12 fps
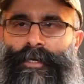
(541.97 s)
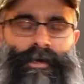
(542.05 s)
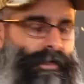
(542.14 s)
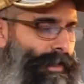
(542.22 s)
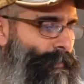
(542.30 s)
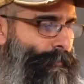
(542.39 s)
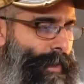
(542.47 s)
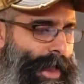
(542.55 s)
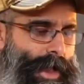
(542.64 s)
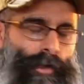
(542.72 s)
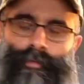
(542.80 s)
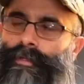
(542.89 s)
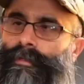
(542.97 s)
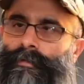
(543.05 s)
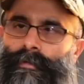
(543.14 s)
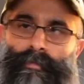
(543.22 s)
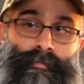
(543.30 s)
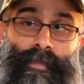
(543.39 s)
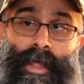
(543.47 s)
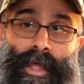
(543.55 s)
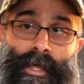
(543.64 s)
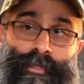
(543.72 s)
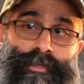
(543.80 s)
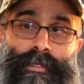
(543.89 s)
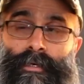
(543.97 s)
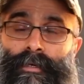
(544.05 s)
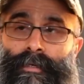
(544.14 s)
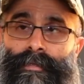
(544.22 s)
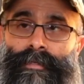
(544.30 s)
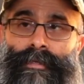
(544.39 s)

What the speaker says: talk about a flash on the